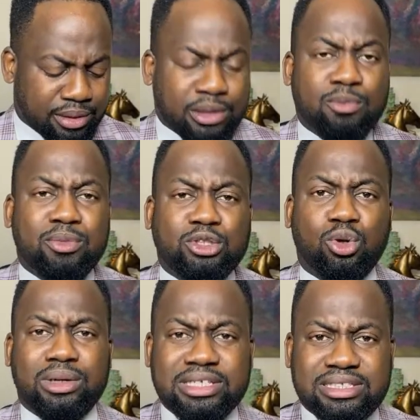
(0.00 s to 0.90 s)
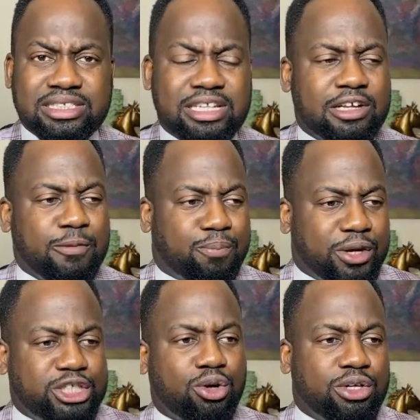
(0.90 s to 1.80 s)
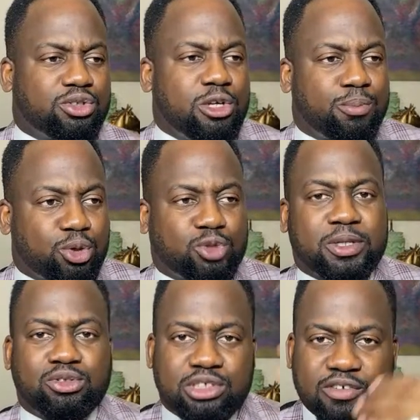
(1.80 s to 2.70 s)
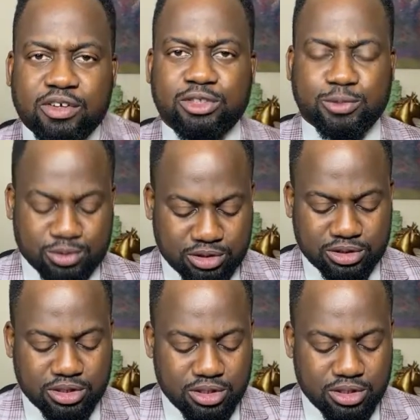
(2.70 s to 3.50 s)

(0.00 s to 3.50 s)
The moment you're listening, the pressure is on the prospect to give a response.